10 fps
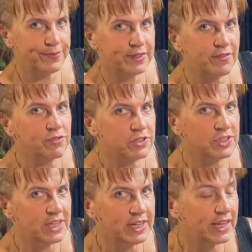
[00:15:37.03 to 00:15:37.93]
different
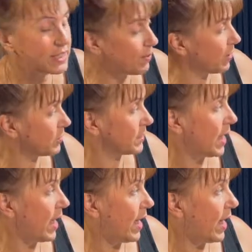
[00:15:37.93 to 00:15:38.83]
techniques, because
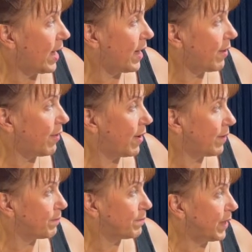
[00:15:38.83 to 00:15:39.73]

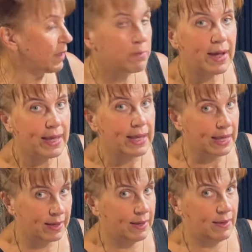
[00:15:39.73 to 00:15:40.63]
in my
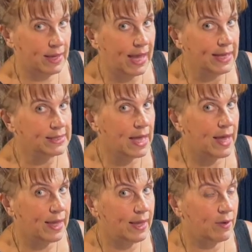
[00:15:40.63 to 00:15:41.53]
case
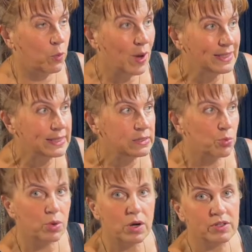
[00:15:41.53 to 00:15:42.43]
I once
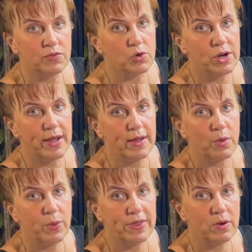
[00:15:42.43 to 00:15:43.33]
worked for
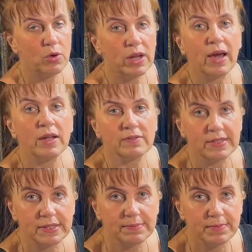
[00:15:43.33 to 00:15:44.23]
on a
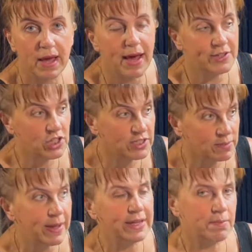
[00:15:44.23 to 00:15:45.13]
canvas. I just
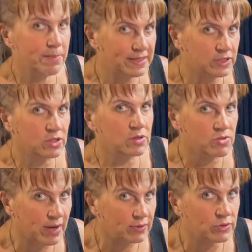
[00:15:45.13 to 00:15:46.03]
made a pastel
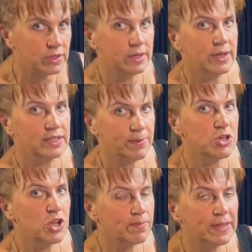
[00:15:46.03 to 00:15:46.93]
ground,
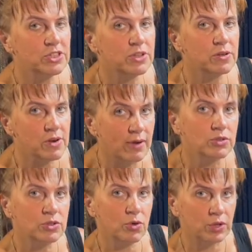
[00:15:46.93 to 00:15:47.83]
special pastel
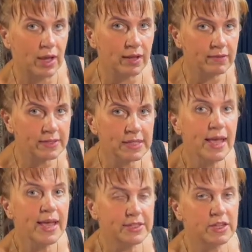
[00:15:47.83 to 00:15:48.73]
ground on canvas,
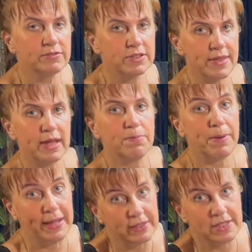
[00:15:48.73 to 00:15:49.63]
and after that
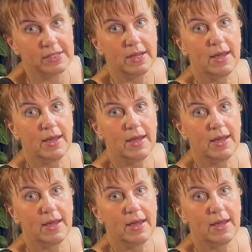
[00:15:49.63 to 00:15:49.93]
painted,